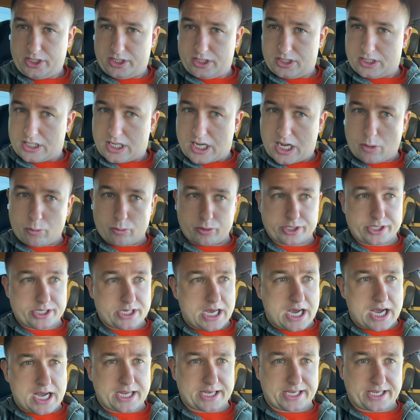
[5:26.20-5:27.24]
I would
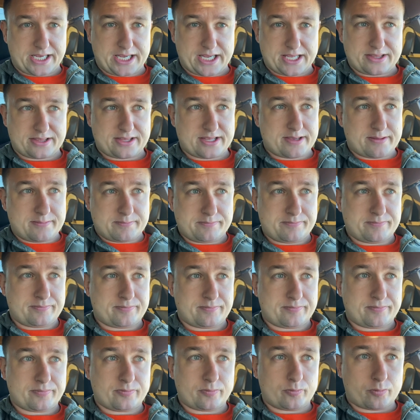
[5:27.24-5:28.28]
not get them
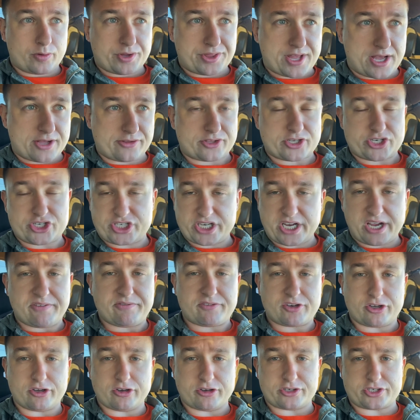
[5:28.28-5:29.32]
without the shaved
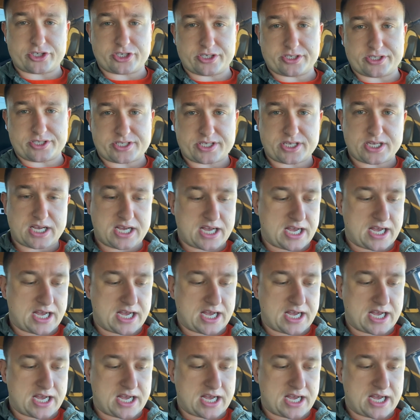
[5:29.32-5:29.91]
cushions,